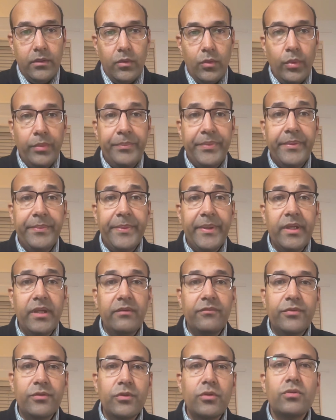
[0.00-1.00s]
When preparing
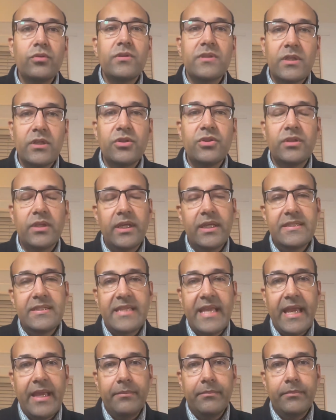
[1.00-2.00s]
for neurosurgery
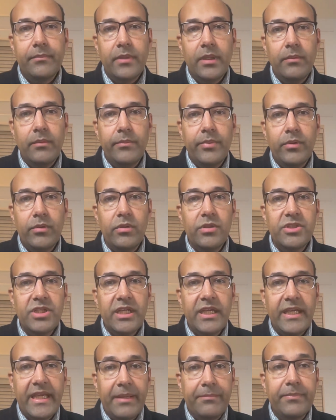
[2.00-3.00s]
exam, embryology
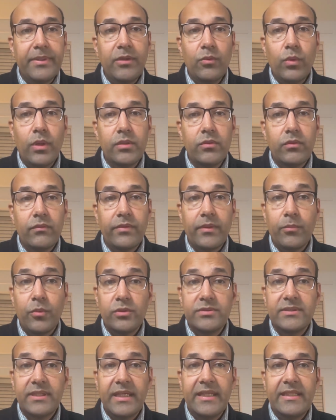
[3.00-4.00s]
can be one of the
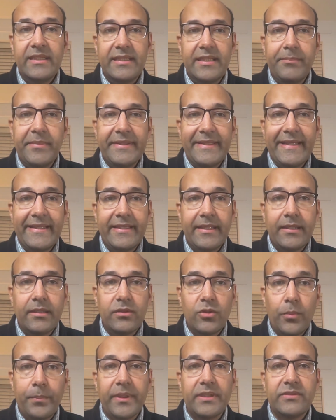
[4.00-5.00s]
most intimidating
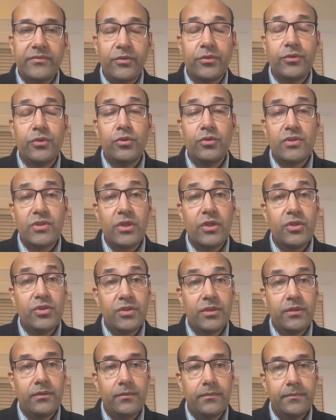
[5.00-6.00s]
topics for neurosurgeon.
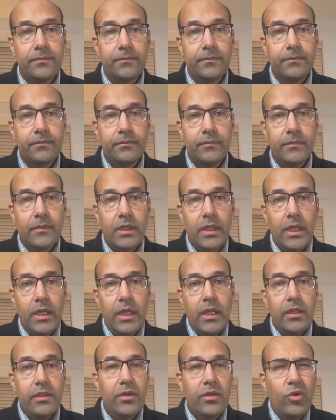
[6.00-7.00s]

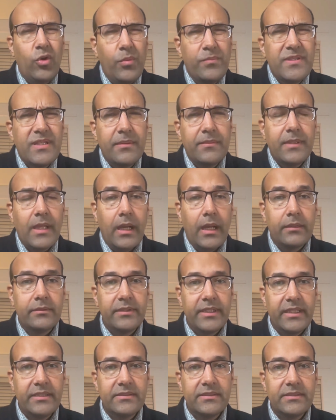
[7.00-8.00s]
The concepts are
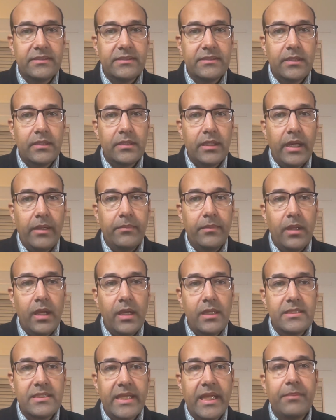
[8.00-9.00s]
dense,
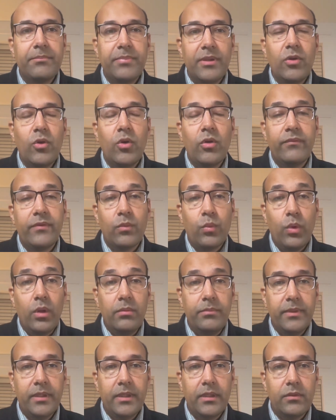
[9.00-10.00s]
timelines can be
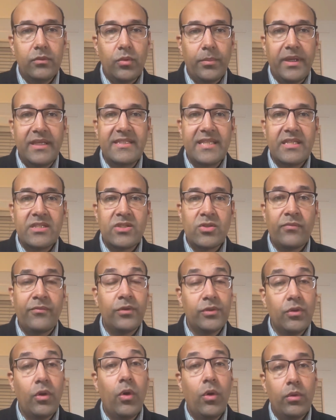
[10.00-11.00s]
overwhelming to make sense of it
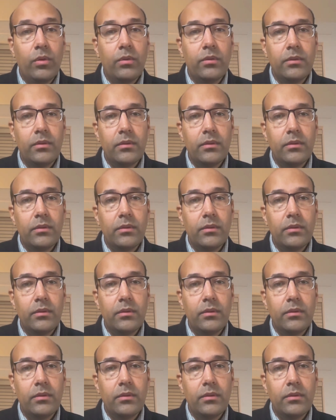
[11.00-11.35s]
all.